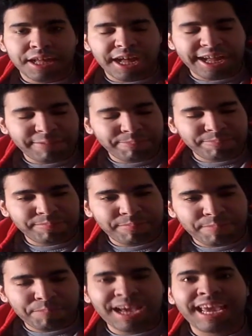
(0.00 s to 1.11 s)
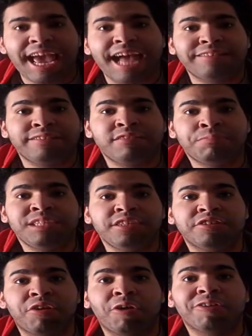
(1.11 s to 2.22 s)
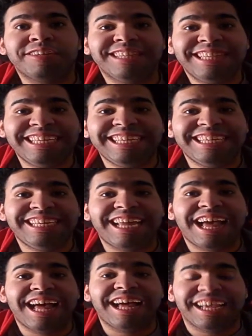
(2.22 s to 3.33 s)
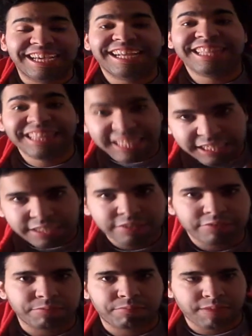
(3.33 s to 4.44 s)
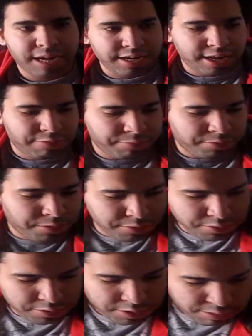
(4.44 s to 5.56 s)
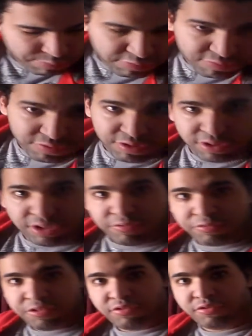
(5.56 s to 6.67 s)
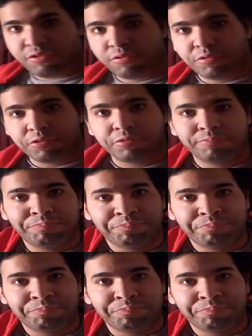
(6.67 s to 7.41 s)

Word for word: Um, my hat is being currently uh, cleaned right now. Just close this door.